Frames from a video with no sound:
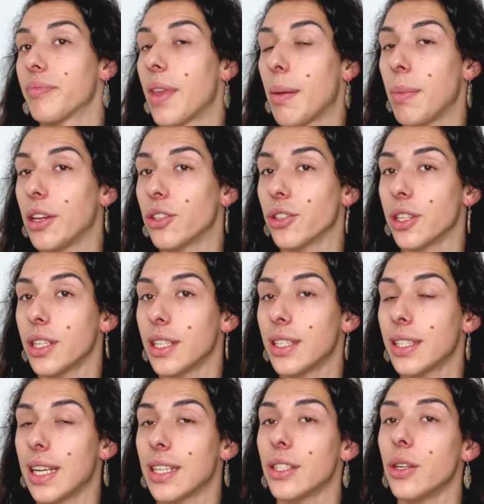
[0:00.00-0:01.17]
make sure it isn't
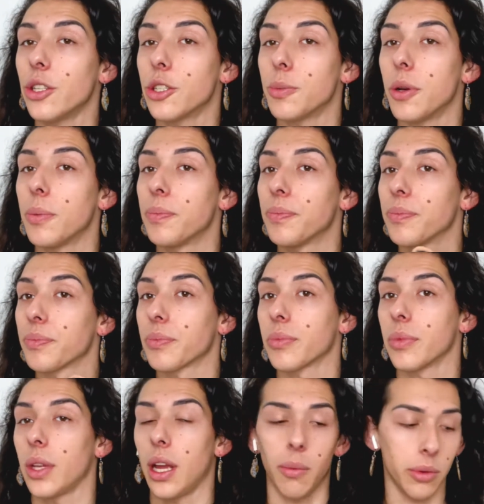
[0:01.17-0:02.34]
as noticeable.
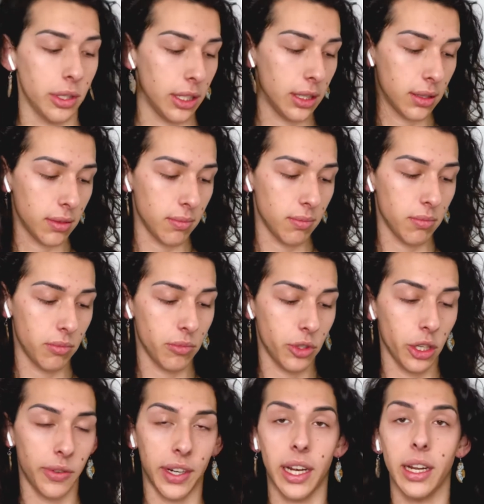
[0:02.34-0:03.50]
Now, I will show you
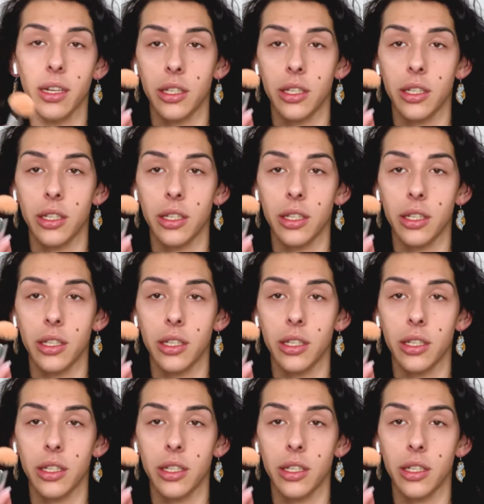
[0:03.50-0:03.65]
right here.